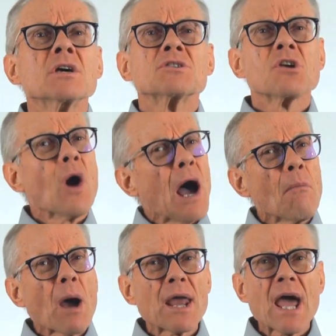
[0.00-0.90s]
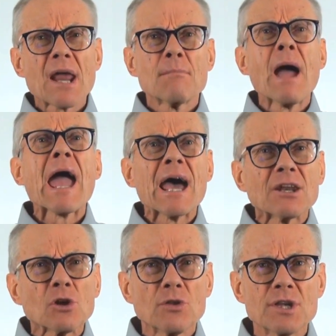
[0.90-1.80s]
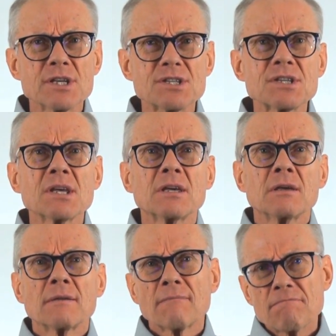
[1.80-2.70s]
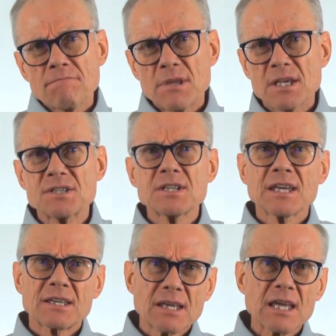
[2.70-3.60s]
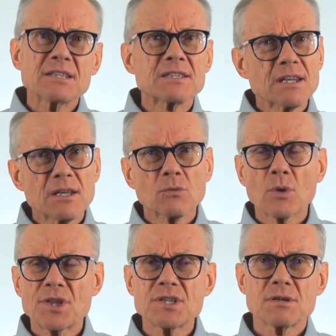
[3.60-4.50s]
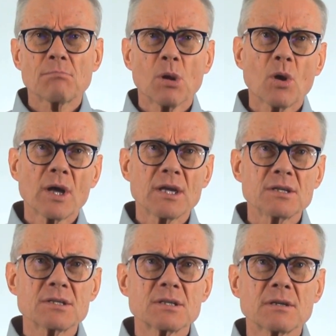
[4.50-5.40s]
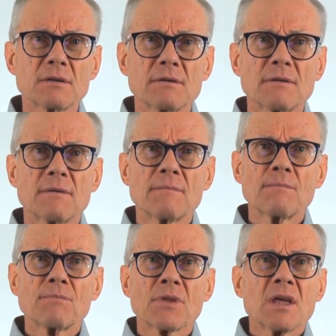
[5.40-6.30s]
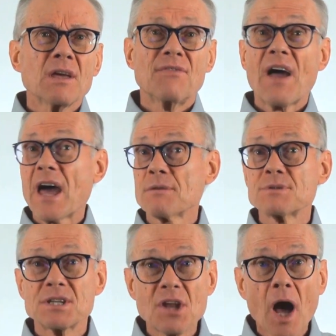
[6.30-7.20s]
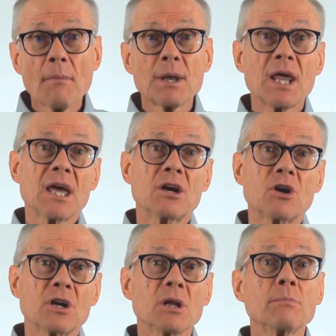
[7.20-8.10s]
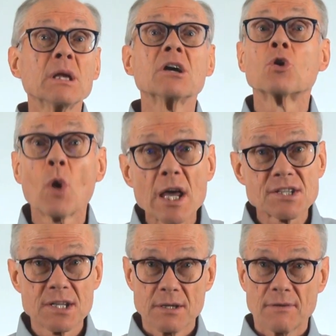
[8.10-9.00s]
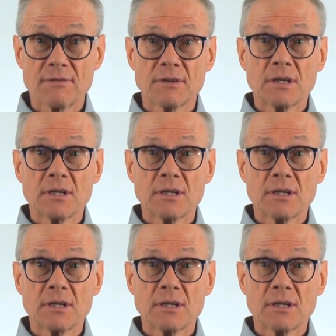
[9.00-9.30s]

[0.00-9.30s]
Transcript: So how might Adam handle this incident with his employees? If Adam's a dominator, he'll be aggressive.